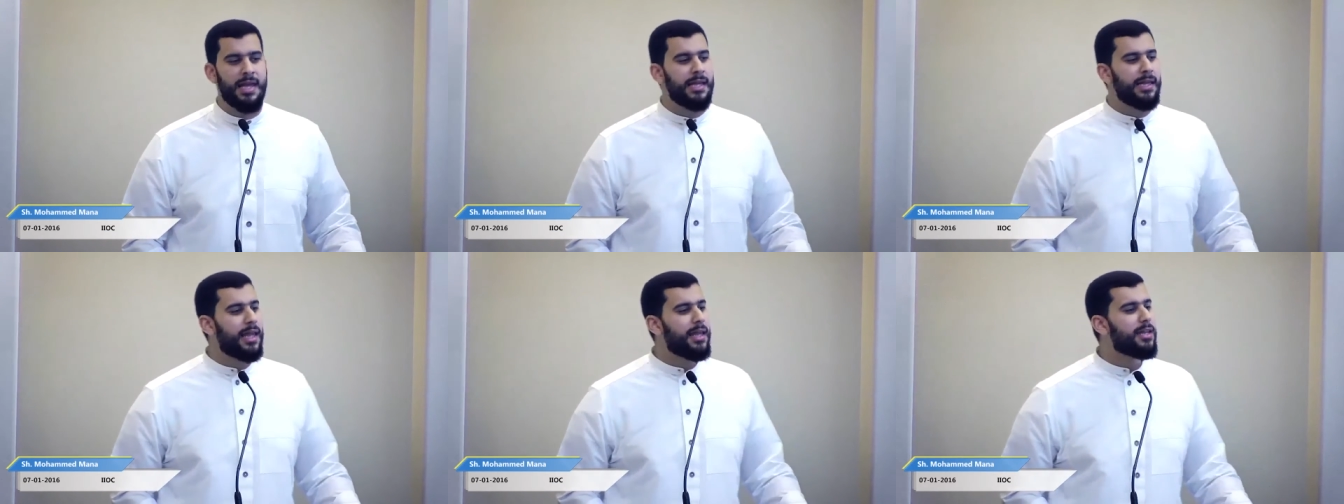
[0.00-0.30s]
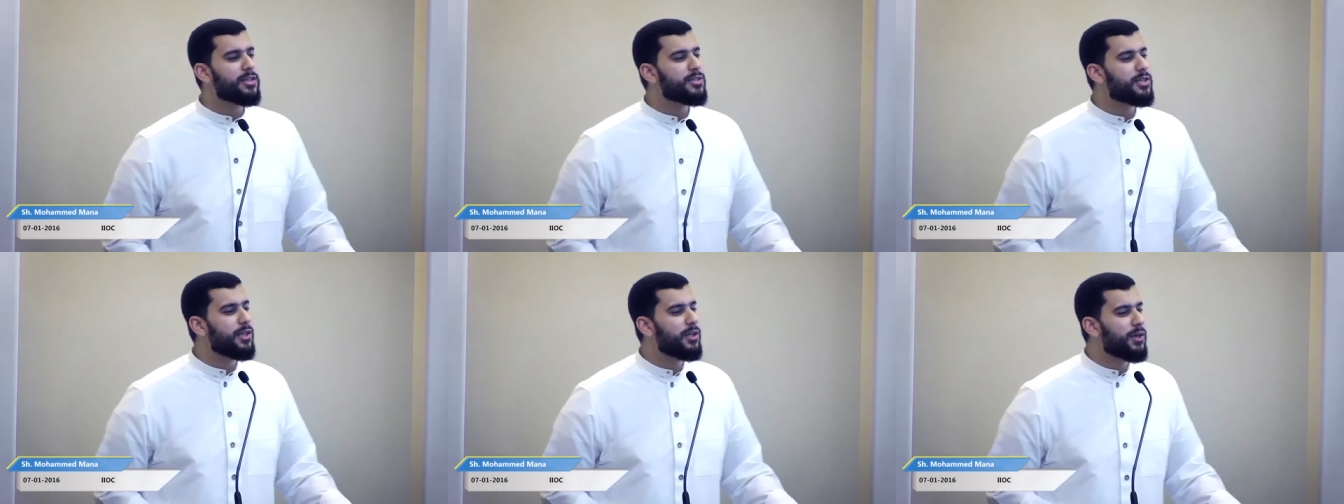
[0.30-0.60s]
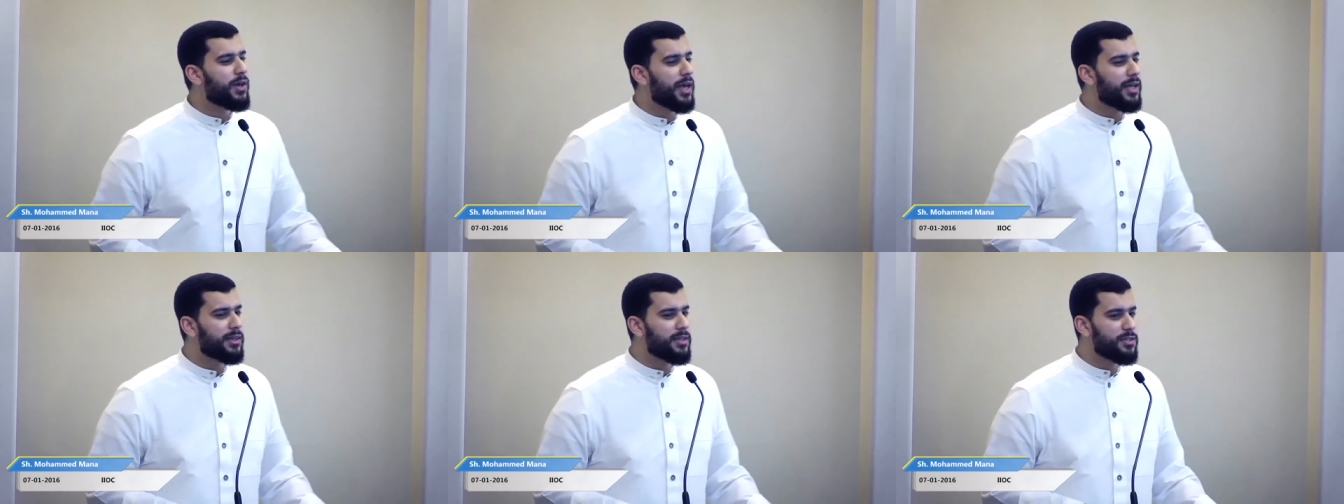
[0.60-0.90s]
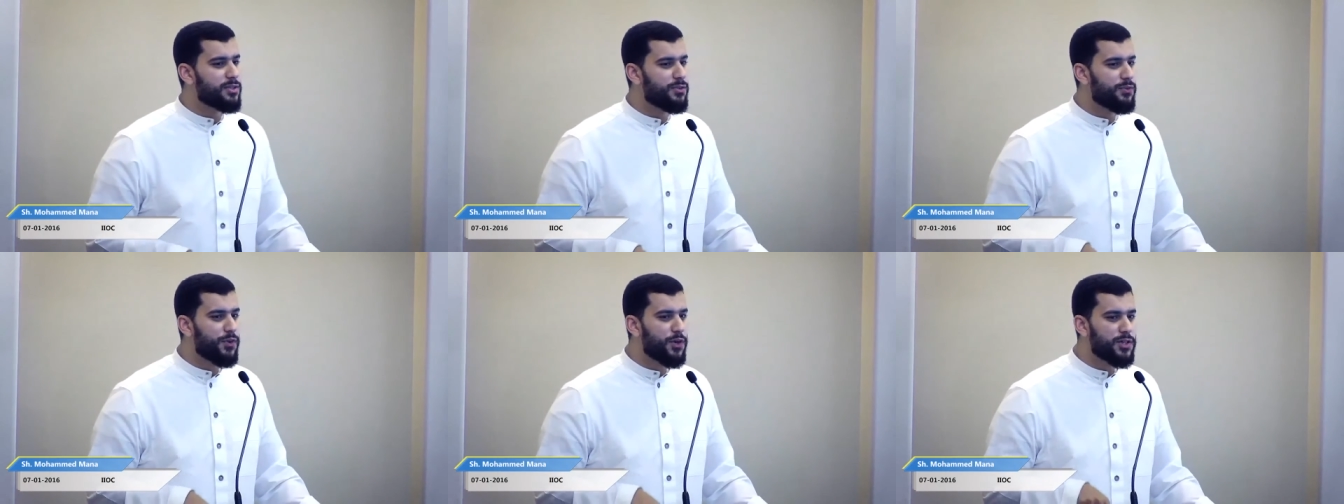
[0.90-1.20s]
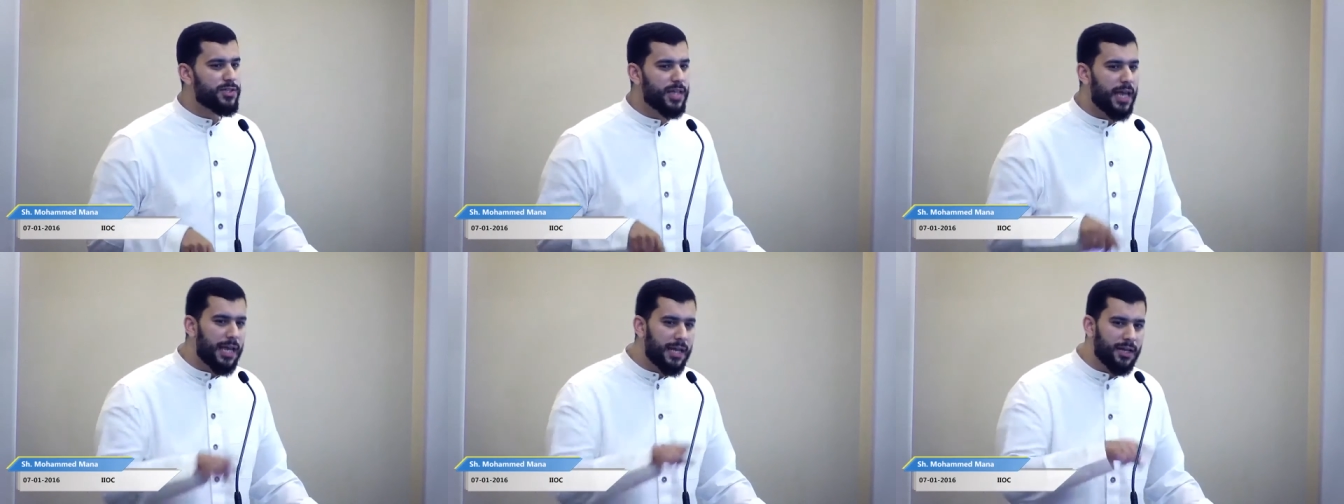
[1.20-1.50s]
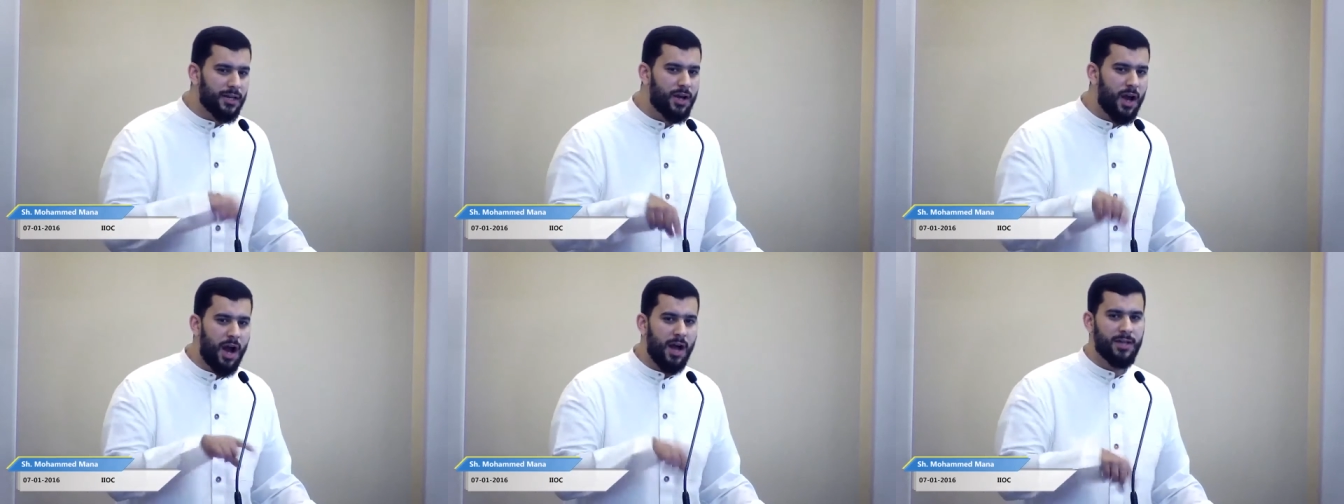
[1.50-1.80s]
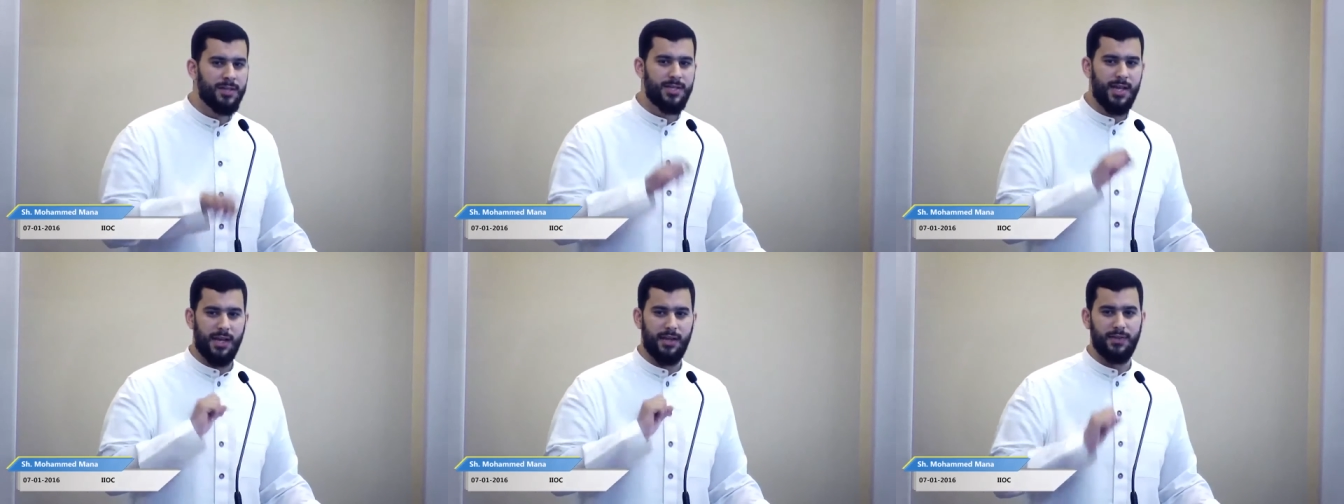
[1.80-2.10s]
Let us look at this verse in
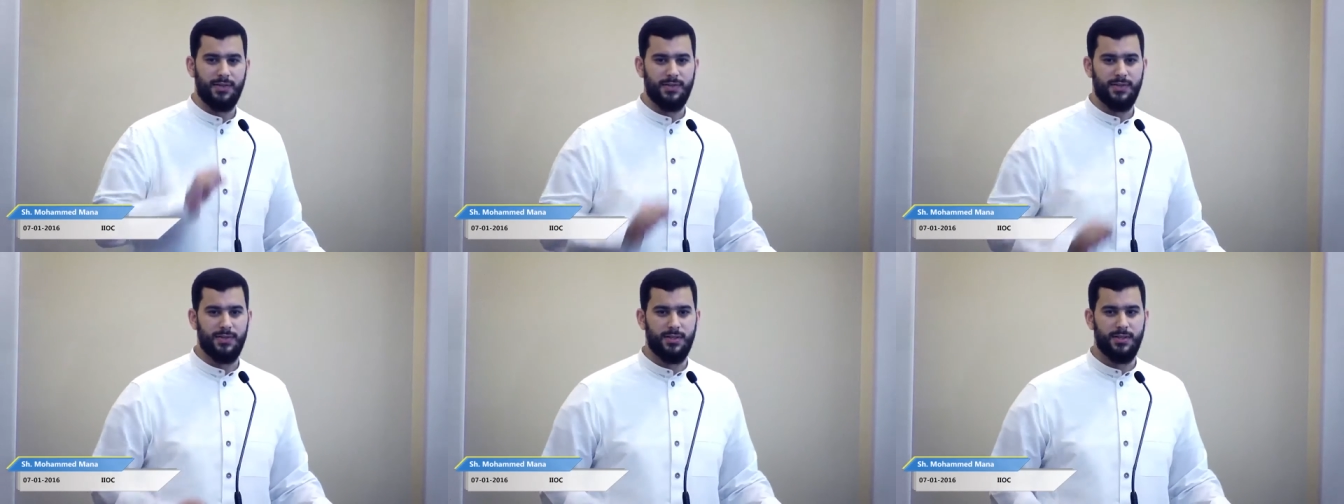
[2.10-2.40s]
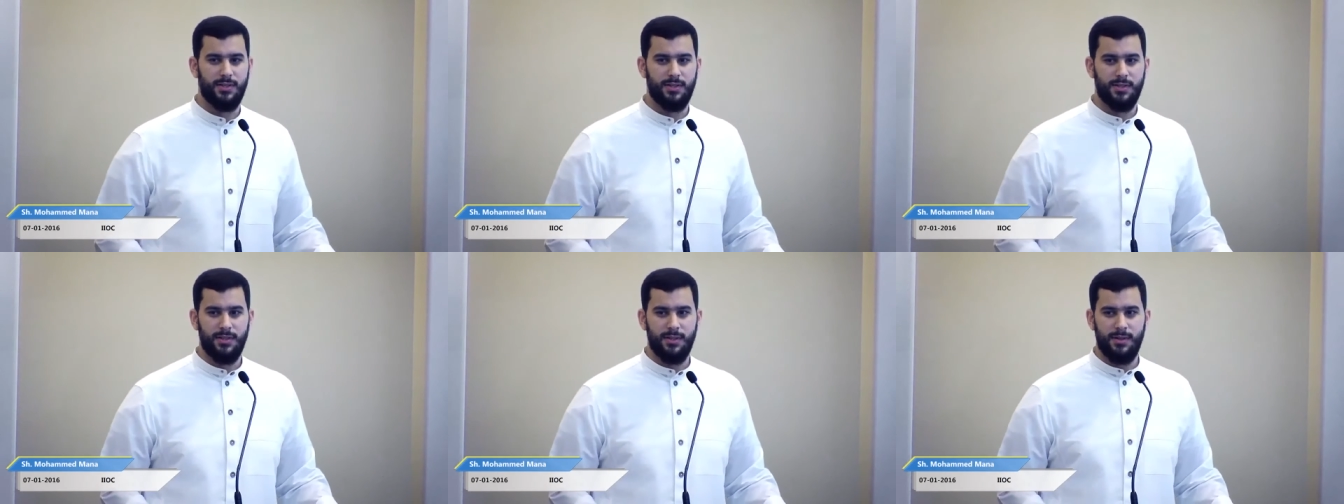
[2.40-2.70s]
context.